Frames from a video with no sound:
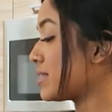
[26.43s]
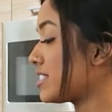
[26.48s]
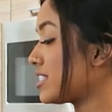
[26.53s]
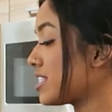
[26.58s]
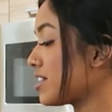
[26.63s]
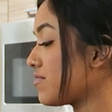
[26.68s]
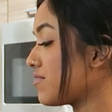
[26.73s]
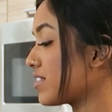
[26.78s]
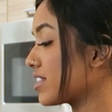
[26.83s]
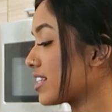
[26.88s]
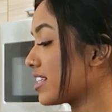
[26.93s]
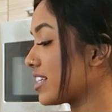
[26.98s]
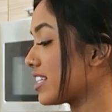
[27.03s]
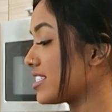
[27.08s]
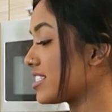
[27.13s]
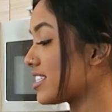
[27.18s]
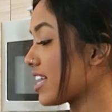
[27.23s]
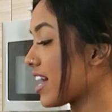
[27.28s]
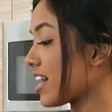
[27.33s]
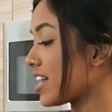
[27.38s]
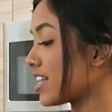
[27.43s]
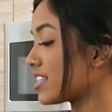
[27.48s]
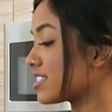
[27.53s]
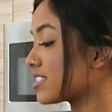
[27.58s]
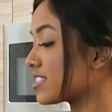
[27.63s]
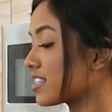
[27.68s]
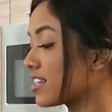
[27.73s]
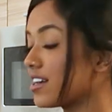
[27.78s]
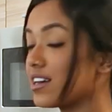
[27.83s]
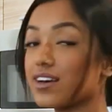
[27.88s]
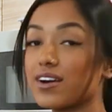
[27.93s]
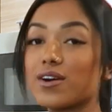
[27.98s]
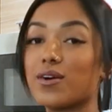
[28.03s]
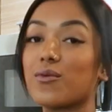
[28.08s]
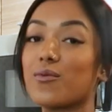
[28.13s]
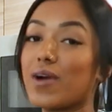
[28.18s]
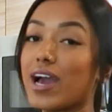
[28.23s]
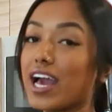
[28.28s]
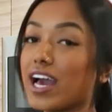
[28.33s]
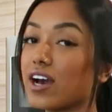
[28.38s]
specifically says,
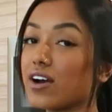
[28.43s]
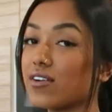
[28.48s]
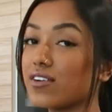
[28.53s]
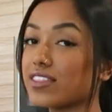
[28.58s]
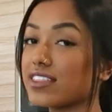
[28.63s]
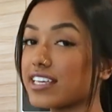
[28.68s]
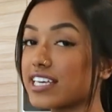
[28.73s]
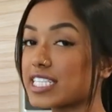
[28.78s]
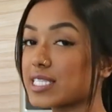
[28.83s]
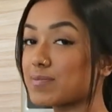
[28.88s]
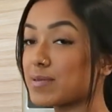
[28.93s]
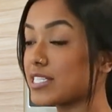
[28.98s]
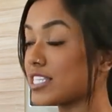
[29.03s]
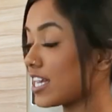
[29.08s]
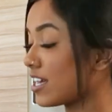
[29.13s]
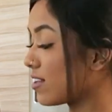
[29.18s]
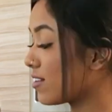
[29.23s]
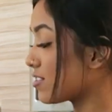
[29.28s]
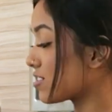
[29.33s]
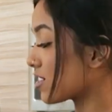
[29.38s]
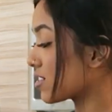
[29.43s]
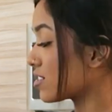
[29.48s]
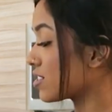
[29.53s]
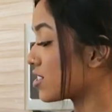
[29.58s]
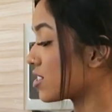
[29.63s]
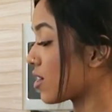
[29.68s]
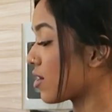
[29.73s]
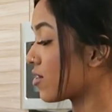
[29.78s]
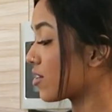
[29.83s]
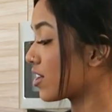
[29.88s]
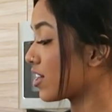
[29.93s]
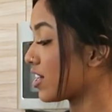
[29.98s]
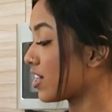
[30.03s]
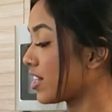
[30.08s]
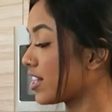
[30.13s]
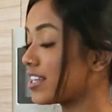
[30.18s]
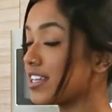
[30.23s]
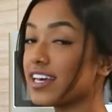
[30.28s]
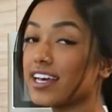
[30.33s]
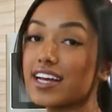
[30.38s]
wow, these potatoes are so
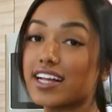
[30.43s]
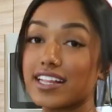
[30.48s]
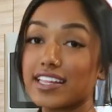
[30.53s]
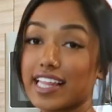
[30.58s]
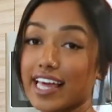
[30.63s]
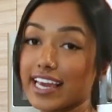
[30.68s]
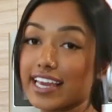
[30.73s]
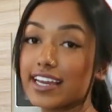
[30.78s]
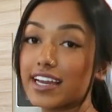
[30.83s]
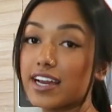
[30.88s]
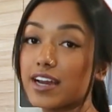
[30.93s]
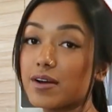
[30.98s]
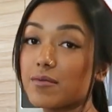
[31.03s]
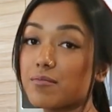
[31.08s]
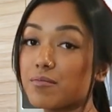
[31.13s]
good, like